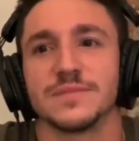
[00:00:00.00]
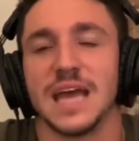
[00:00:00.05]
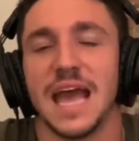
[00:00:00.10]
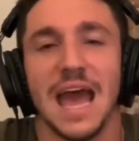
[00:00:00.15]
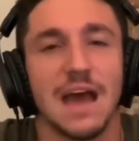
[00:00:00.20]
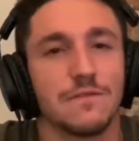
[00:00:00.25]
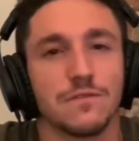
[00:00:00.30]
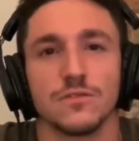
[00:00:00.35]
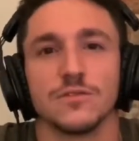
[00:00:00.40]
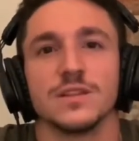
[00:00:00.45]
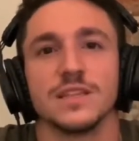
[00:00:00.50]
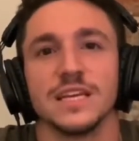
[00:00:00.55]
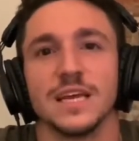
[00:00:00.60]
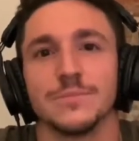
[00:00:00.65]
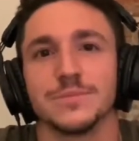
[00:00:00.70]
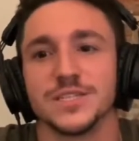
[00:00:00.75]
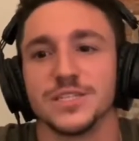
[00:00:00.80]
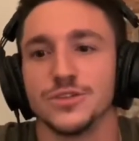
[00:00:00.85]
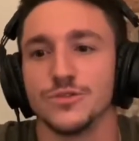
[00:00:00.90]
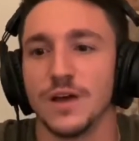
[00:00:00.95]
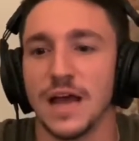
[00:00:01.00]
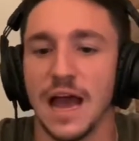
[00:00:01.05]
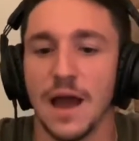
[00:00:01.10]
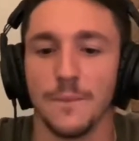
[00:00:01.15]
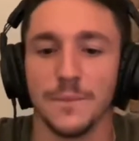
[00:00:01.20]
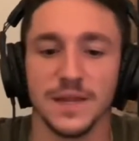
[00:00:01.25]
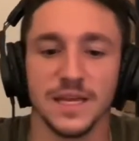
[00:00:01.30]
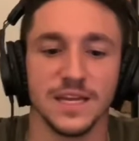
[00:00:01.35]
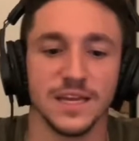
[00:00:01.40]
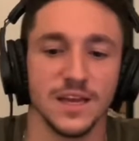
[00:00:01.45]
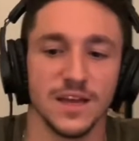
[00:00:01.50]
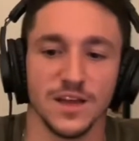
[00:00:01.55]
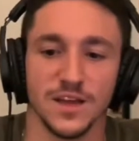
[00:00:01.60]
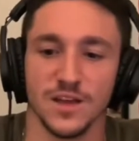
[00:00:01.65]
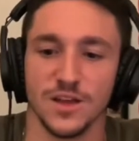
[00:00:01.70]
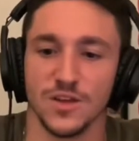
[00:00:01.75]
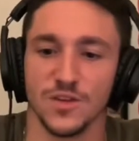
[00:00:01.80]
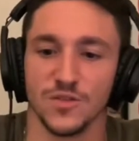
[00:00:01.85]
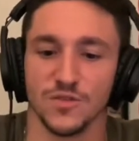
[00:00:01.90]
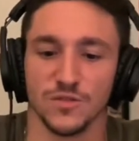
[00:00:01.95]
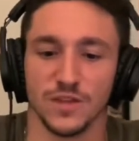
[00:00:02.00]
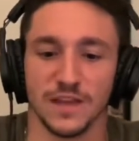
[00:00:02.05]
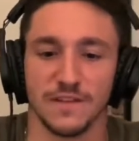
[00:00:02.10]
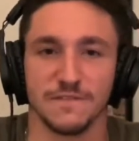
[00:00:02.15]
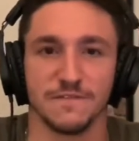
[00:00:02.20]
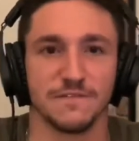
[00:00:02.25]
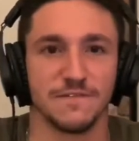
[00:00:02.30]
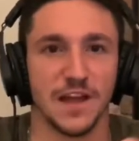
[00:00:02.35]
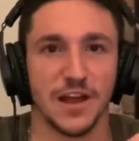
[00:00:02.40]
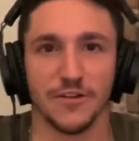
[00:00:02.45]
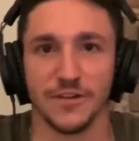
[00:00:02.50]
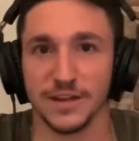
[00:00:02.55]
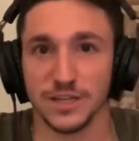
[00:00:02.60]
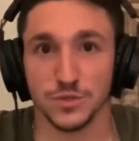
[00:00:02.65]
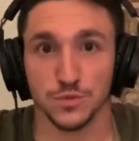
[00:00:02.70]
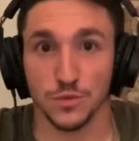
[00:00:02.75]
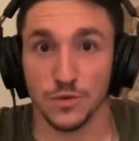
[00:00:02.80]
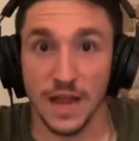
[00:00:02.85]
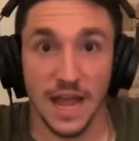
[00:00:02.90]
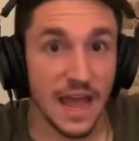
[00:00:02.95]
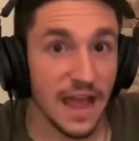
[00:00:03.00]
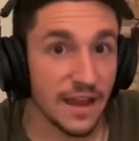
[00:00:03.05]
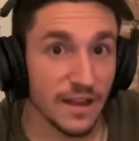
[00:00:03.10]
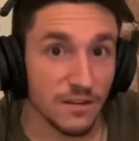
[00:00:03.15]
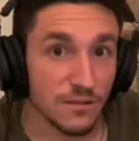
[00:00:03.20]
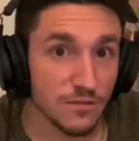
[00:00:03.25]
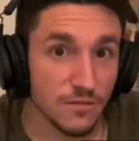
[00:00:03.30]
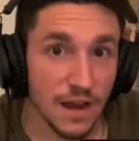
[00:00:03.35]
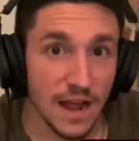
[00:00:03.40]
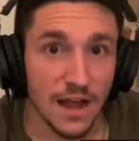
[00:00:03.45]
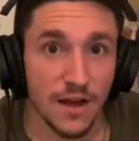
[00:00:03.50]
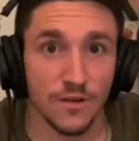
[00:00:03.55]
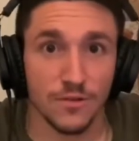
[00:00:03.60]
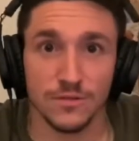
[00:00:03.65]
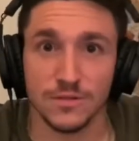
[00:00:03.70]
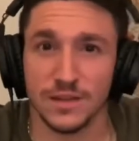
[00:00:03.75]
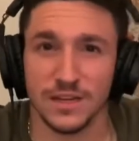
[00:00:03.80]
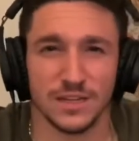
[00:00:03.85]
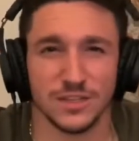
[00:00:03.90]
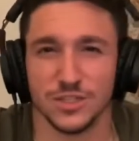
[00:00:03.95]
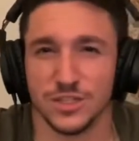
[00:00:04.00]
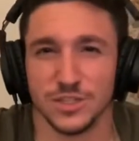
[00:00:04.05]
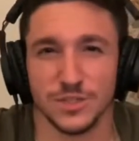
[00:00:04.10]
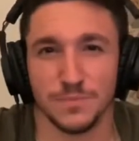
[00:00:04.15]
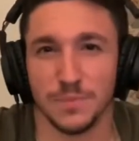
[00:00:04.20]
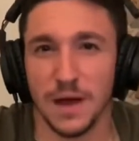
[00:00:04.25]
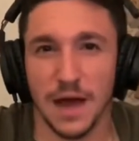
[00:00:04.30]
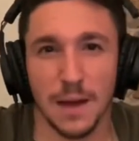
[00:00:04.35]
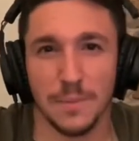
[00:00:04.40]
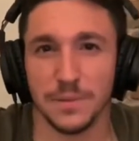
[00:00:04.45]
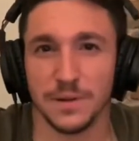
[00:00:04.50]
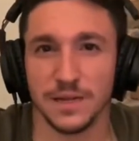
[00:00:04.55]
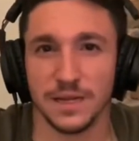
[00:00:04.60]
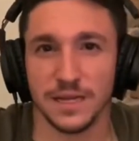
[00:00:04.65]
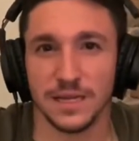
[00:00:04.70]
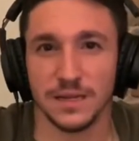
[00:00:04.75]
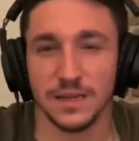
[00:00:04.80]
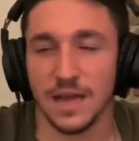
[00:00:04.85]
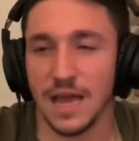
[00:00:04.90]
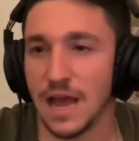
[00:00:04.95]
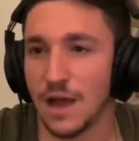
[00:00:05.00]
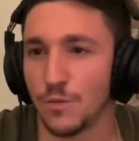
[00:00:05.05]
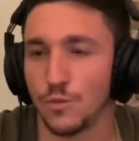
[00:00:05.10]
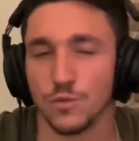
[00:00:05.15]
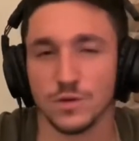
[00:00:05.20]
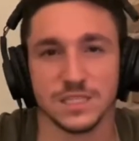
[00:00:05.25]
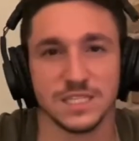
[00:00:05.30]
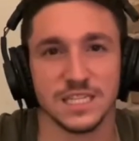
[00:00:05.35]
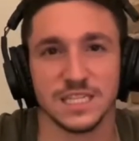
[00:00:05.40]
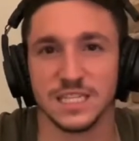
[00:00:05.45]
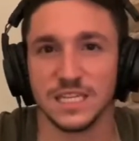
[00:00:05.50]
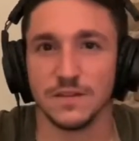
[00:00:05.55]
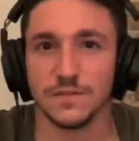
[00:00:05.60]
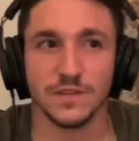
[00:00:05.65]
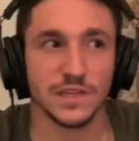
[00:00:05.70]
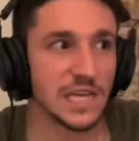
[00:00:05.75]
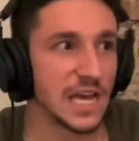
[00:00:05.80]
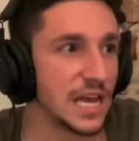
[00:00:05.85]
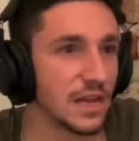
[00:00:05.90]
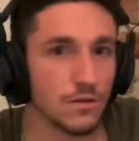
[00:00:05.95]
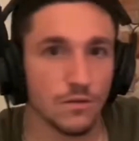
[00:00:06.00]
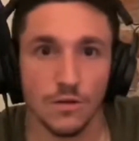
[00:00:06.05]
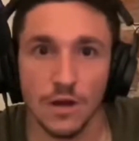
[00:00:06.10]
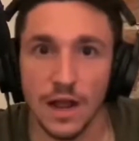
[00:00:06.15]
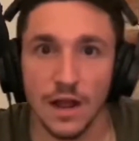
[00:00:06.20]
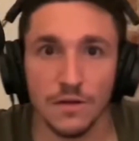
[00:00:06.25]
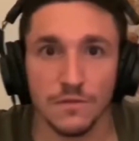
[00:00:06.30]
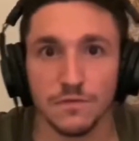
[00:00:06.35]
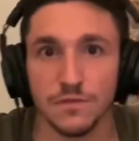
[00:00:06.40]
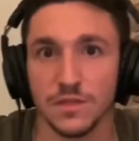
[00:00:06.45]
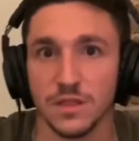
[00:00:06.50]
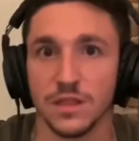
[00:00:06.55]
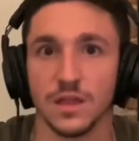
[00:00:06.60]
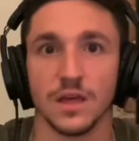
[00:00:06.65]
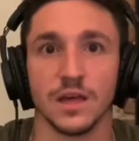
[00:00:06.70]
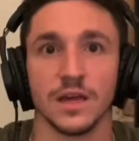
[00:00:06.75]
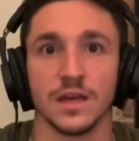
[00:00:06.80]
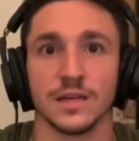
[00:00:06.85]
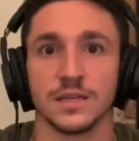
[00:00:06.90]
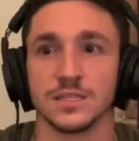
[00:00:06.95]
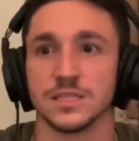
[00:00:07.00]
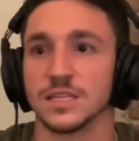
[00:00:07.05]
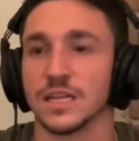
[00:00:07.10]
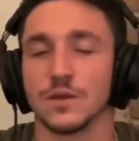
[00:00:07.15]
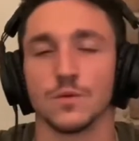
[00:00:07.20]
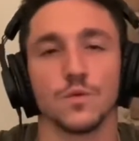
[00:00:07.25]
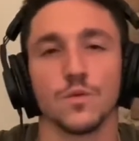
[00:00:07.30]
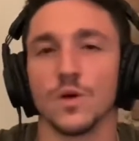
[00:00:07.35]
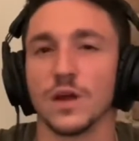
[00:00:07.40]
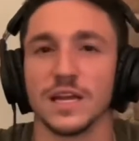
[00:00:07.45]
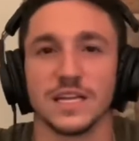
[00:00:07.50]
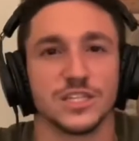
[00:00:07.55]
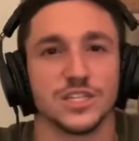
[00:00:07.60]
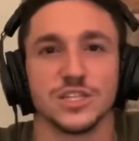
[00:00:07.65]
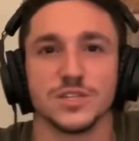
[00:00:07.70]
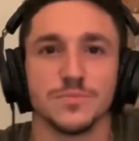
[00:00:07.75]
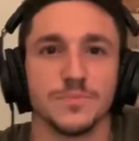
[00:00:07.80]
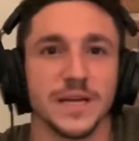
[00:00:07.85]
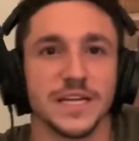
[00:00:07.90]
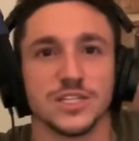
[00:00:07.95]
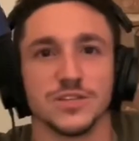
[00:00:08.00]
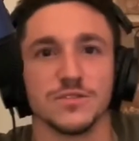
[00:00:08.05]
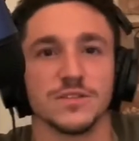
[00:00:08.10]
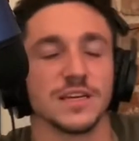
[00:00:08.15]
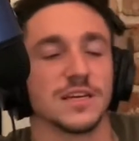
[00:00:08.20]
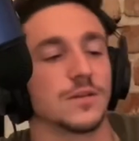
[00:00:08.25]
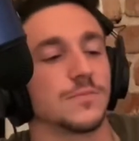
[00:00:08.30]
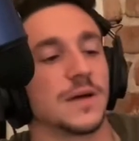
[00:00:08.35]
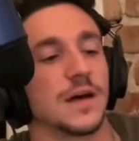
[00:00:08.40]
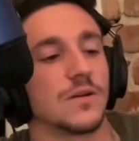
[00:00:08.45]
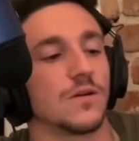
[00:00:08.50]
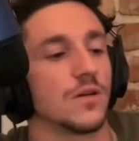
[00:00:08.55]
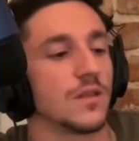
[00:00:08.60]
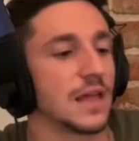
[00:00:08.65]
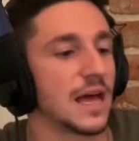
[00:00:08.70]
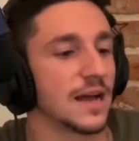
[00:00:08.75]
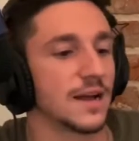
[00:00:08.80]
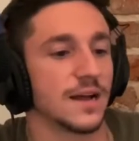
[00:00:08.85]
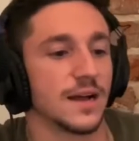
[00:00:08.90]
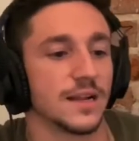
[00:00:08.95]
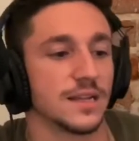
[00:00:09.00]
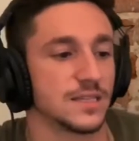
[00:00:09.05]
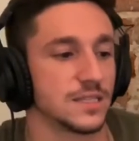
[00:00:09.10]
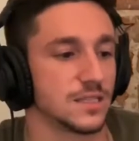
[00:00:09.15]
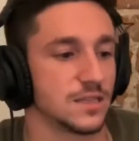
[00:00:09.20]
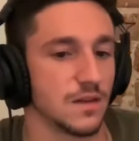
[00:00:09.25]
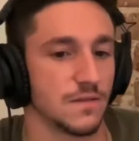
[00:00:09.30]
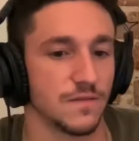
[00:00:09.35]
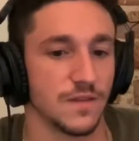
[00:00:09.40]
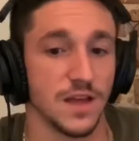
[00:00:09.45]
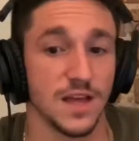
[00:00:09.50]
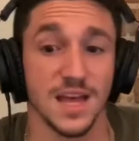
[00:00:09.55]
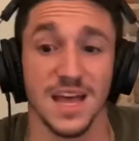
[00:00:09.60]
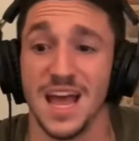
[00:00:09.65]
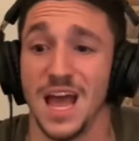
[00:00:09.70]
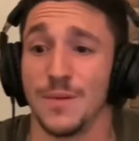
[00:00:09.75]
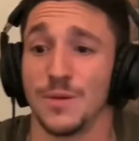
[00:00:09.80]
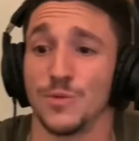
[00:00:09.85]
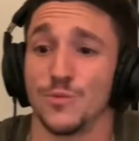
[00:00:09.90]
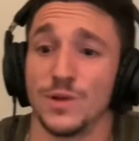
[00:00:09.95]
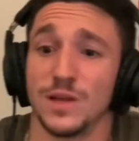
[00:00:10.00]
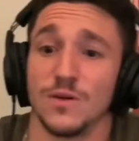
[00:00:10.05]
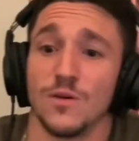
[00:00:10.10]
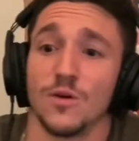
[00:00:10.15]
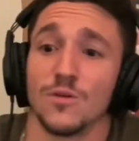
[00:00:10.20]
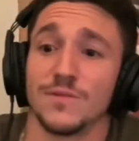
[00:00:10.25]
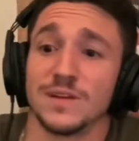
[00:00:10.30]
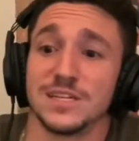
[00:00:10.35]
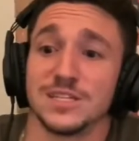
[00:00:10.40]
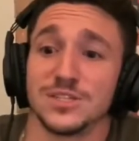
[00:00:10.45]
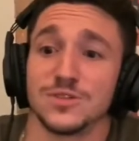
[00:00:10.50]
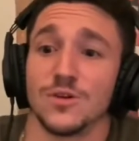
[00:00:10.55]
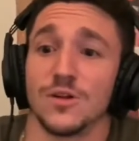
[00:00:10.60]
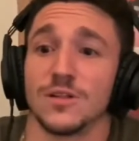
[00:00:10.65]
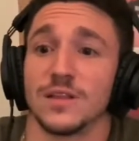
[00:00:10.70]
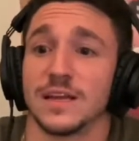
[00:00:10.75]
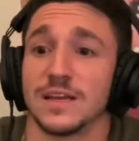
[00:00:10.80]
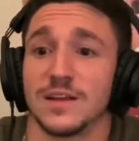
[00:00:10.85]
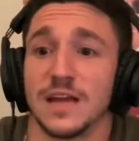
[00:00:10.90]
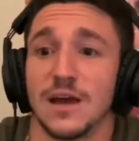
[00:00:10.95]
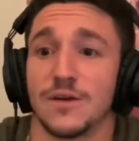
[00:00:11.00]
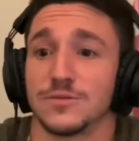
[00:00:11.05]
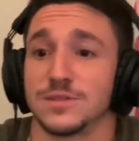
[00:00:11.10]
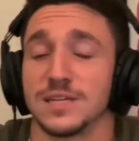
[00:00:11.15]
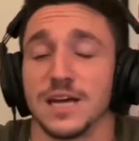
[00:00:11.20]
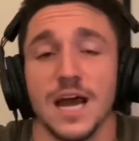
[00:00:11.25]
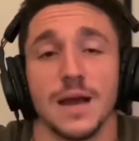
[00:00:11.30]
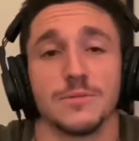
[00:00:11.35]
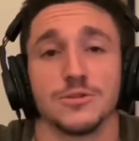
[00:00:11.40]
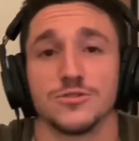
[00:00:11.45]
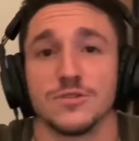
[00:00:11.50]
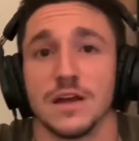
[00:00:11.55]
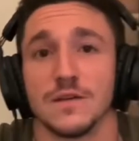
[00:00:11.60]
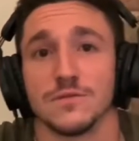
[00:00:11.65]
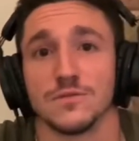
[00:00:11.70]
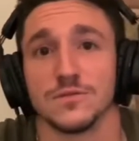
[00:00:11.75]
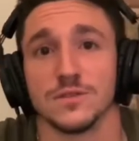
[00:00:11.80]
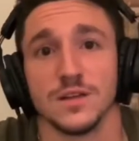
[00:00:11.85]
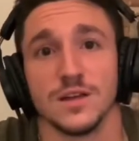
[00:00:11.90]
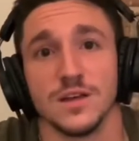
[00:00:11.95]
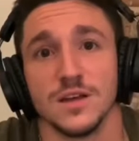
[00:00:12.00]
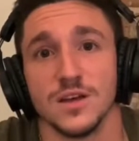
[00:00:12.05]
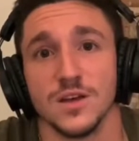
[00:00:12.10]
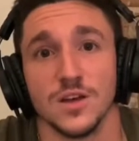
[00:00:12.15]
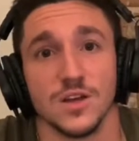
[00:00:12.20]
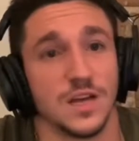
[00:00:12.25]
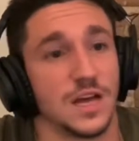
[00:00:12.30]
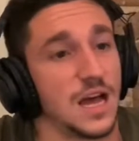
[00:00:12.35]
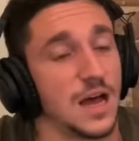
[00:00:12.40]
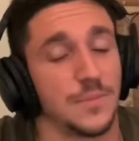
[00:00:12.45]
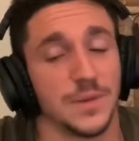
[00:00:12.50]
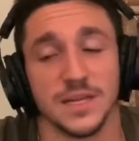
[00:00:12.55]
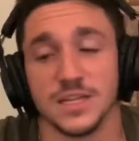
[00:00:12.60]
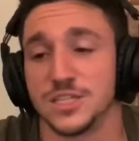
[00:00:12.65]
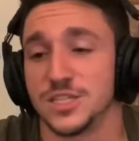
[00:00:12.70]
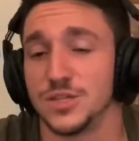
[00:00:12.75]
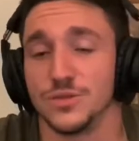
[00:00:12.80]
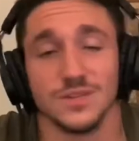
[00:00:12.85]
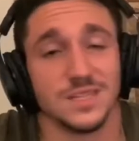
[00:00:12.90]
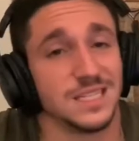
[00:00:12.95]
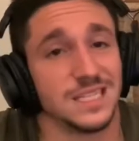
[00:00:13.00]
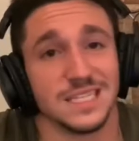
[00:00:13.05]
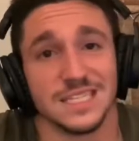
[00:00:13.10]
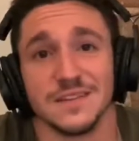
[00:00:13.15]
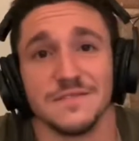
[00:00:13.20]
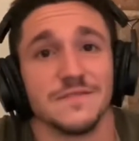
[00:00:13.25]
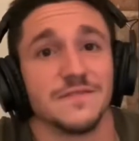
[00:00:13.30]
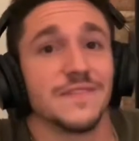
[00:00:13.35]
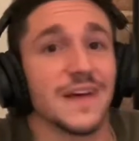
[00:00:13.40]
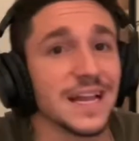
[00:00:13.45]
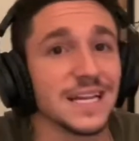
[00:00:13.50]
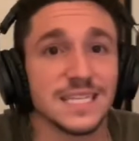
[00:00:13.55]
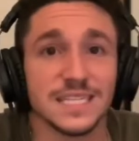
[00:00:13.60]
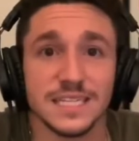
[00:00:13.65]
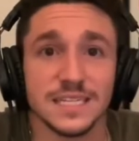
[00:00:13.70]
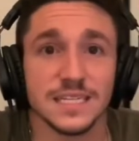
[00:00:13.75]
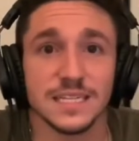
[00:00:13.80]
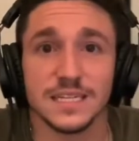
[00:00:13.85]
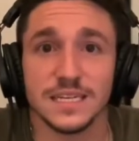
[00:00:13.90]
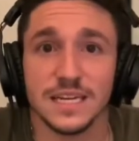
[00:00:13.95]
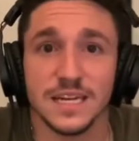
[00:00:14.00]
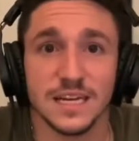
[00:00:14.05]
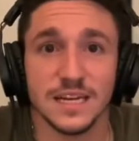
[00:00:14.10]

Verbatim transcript: ever in the MCU, how many like variants were hanging around, like just popping in. How was the TVA around for things? Like, well, it just makes you think about all that kind of stuff. I mean, we already saw like how time travel. I mean, as soon as it's invented,